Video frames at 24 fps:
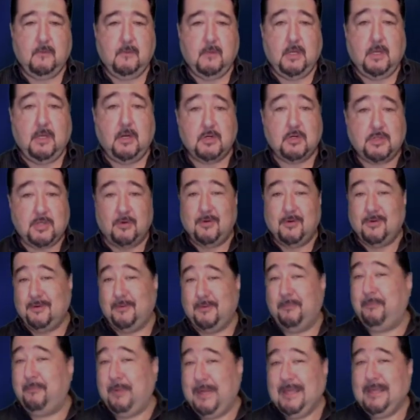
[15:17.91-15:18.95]
You know, so
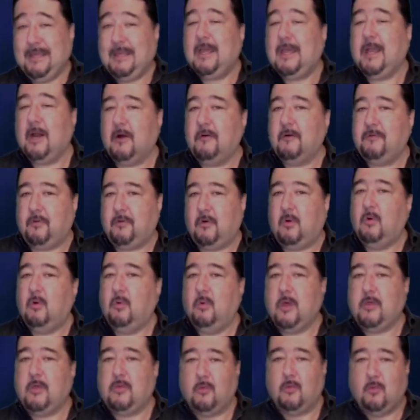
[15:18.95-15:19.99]
being careful
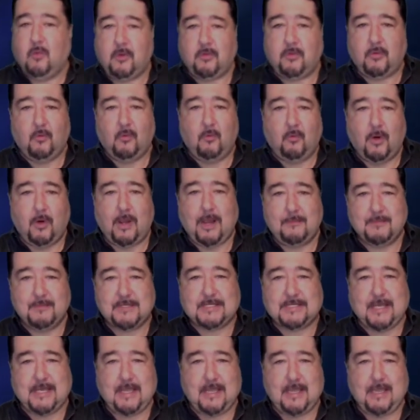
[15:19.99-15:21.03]
with, with what I'm
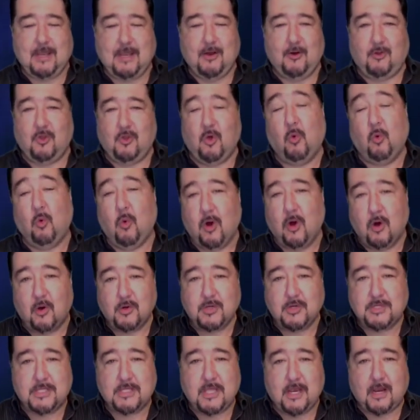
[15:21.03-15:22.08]
saying here and the
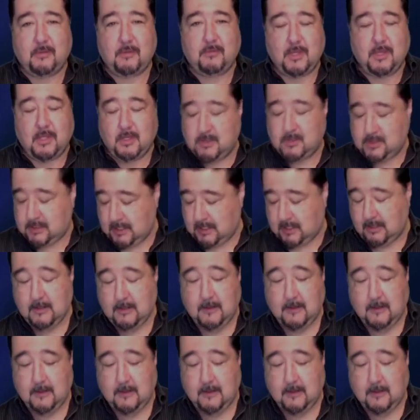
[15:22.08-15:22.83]
words that I'm using.